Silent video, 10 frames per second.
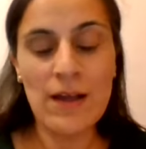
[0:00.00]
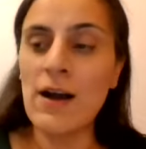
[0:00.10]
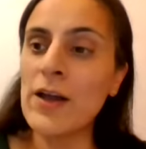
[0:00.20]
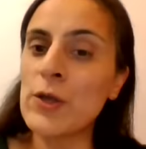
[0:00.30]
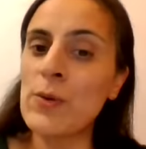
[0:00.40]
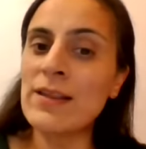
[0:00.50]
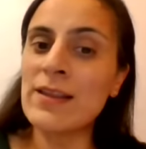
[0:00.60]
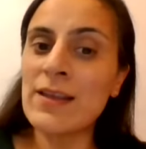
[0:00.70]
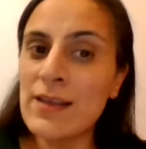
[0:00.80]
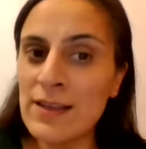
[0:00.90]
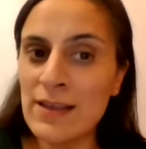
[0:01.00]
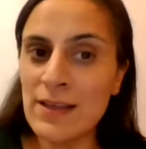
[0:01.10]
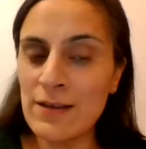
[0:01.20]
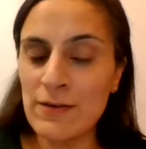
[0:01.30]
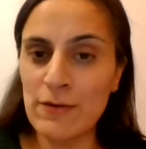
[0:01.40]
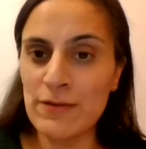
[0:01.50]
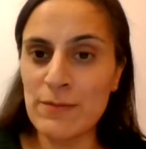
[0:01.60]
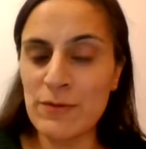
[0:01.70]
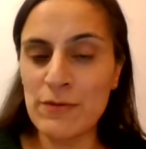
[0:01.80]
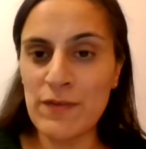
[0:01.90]
Are you adding ghee or
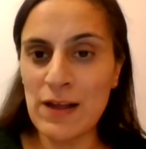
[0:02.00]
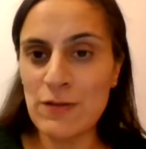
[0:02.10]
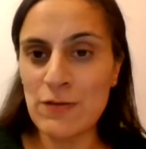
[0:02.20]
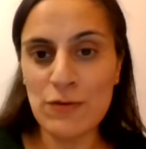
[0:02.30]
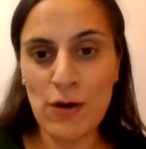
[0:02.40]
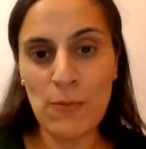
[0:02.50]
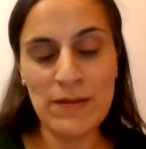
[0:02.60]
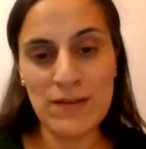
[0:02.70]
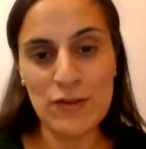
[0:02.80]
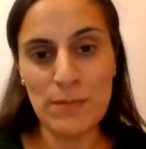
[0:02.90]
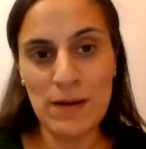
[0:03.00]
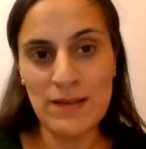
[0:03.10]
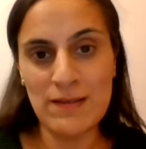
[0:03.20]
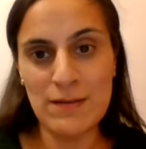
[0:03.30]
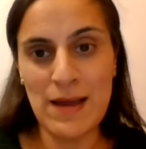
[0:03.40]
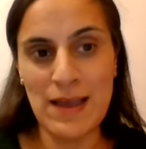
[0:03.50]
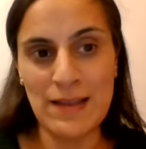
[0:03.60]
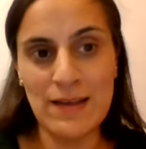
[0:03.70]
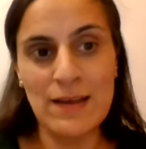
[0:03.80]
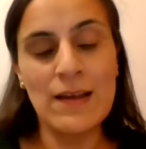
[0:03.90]
some sort of fat on top once the chapatis are
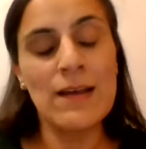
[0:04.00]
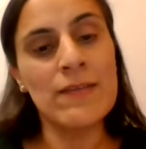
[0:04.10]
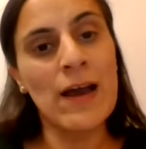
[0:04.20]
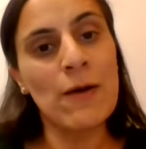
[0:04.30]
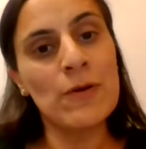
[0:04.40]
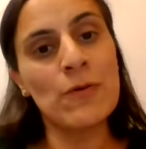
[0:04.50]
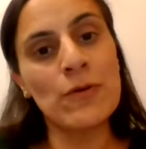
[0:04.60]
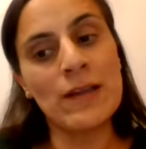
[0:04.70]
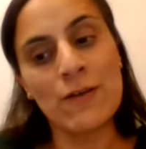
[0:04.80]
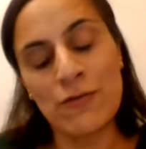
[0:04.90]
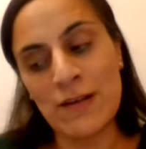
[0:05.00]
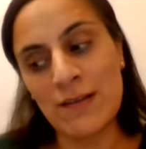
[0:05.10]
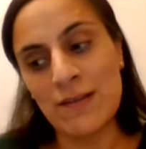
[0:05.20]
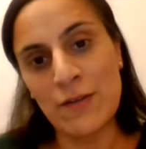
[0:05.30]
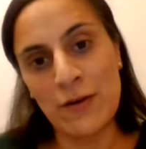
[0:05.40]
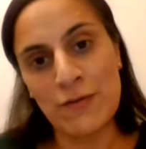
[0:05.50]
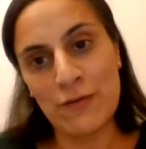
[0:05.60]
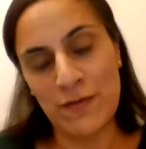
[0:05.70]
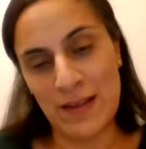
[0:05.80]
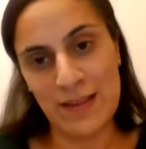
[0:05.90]
made? That will all increase the total
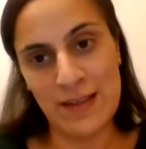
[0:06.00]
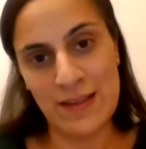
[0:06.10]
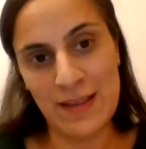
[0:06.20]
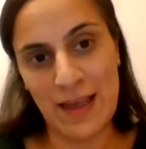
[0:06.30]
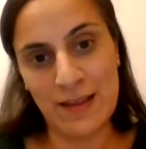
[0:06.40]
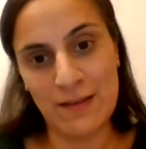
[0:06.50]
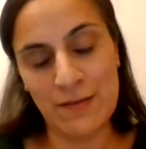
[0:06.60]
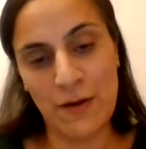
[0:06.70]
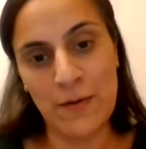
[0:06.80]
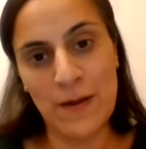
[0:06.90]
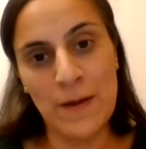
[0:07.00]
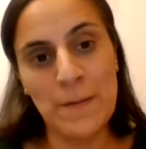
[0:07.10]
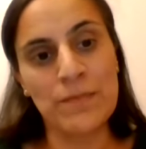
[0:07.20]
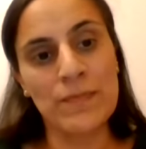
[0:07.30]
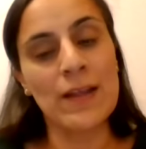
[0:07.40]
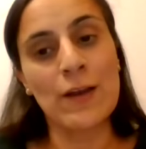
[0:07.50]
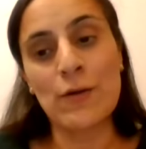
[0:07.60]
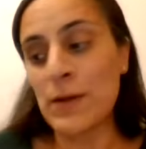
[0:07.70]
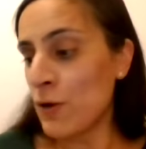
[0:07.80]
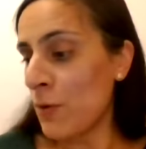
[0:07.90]
fat intake. So it could
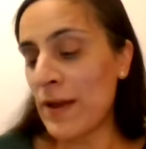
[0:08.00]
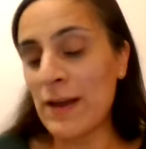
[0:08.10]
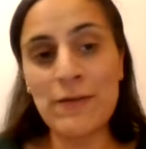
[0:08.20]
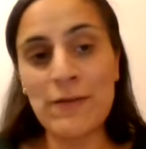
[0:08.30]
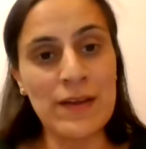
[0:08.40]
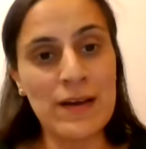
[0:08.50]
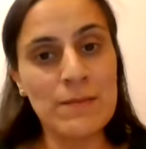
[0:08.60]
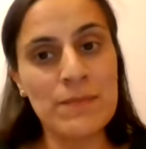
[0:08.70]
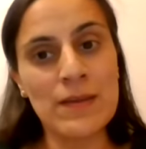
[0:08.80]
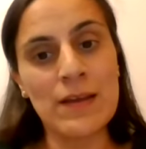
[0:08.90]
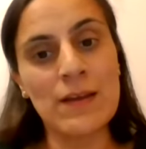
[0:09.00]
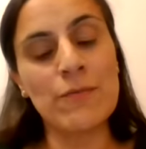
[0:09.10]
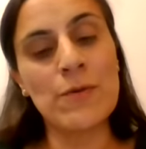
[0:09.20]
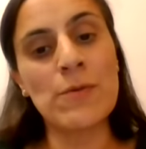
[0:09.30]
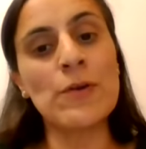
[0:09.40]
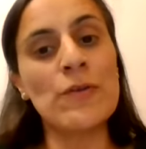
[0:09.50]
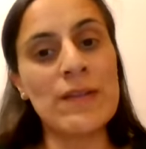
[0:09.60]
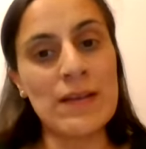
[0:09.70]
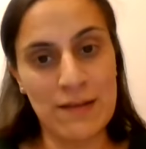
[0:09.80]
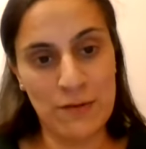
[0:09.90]
be a lot more healthier if we were
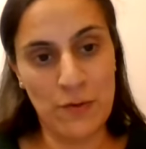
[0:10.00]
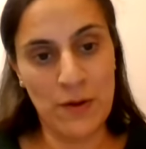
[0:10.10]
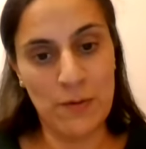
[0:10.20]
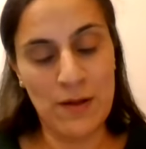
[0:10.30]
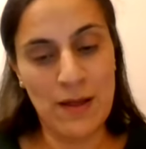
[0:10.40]
using less oil.